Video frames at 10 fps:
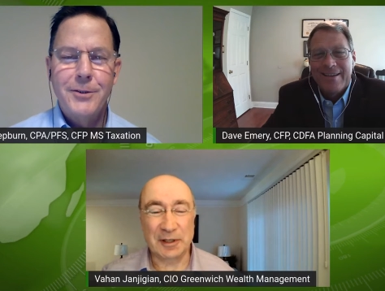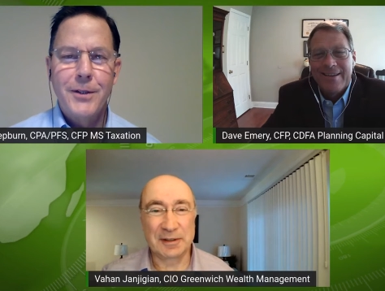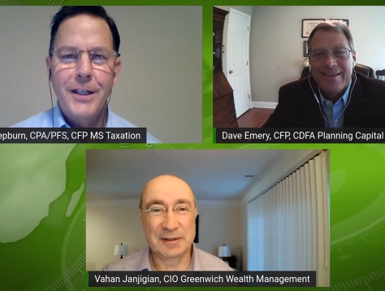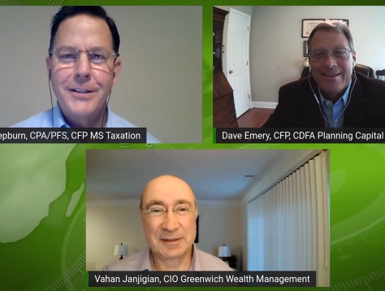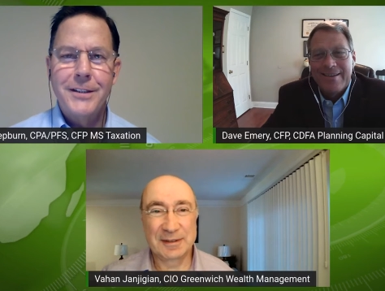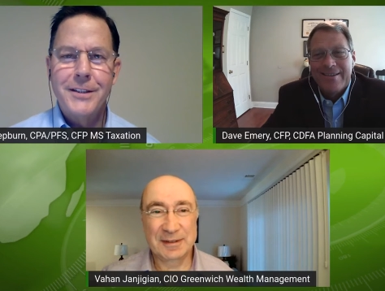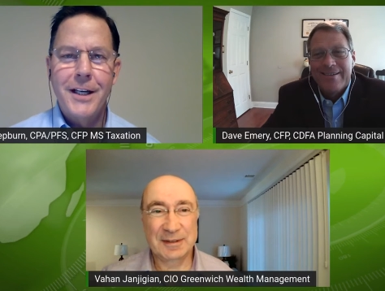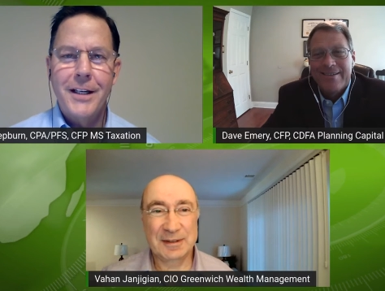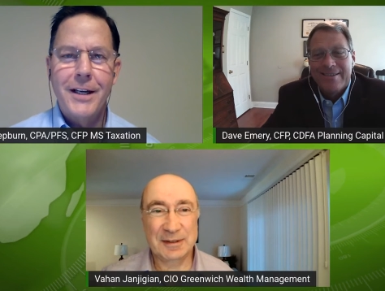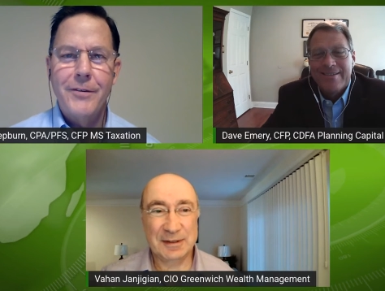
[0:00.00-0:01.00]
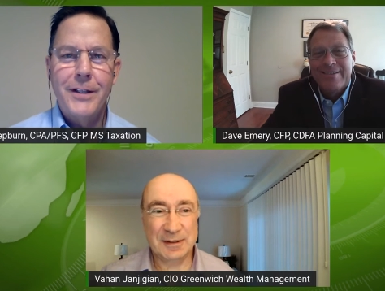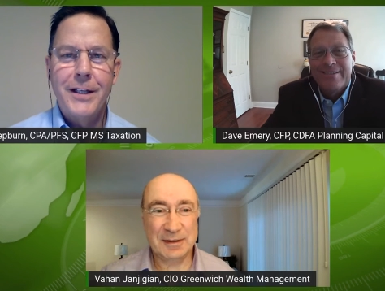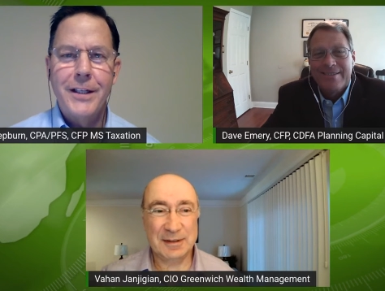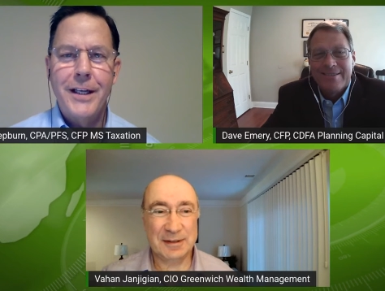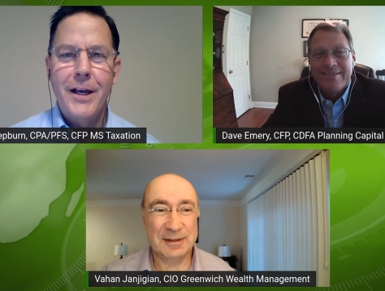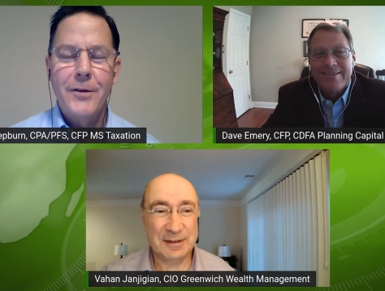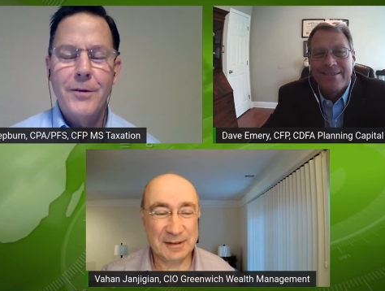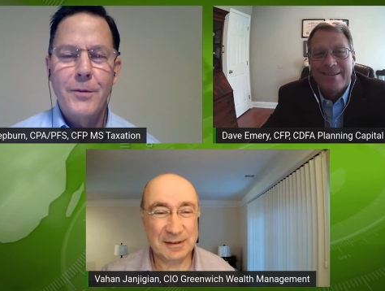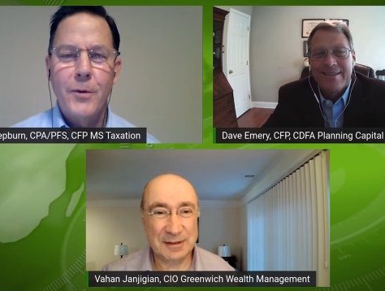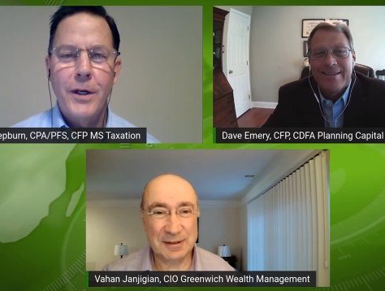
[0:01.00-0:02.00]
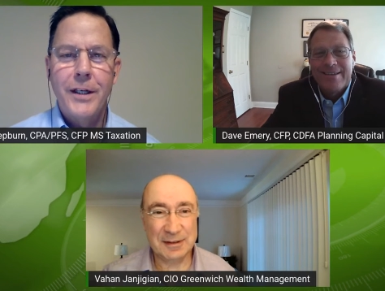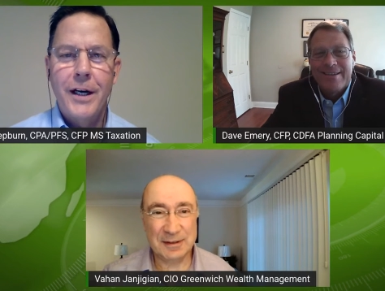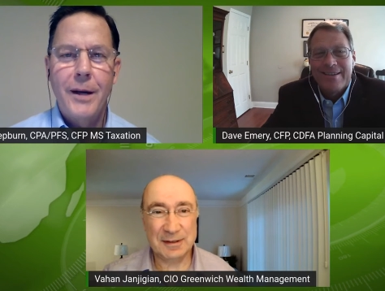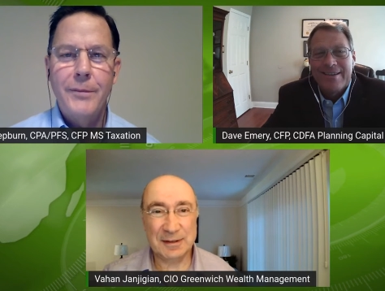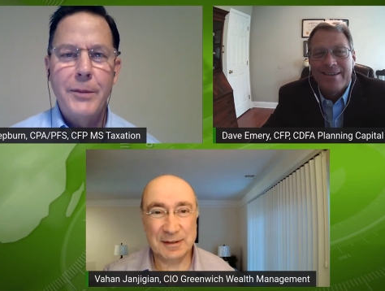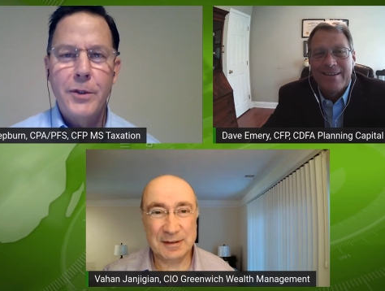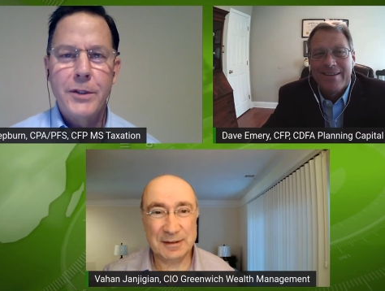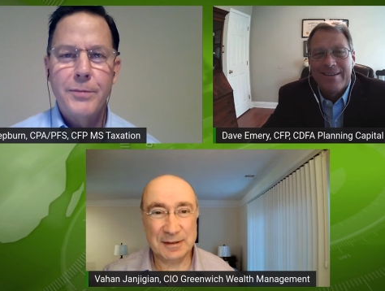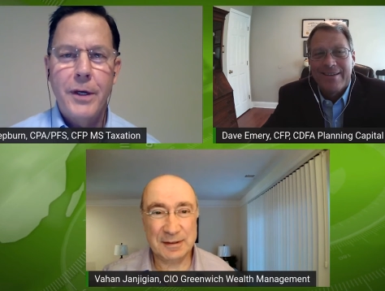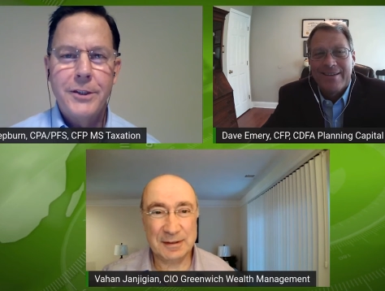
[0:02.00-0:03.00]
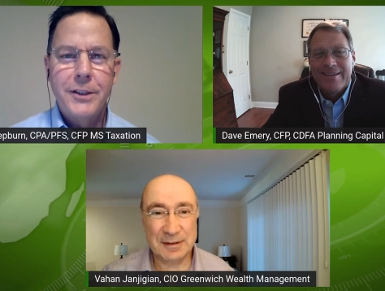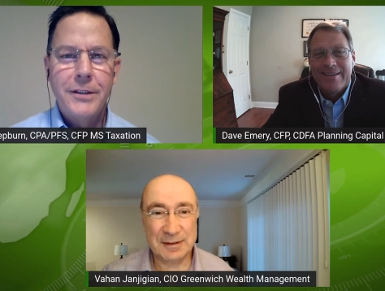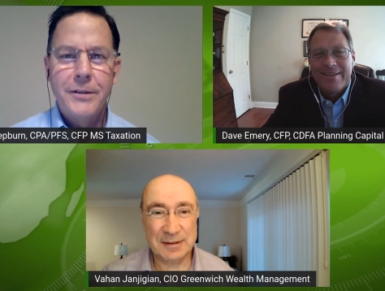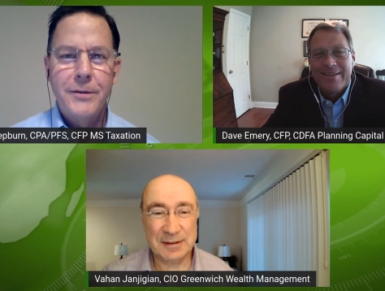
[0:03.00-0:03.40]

Speaker 1: and tries to sock everything together in one omnibus budget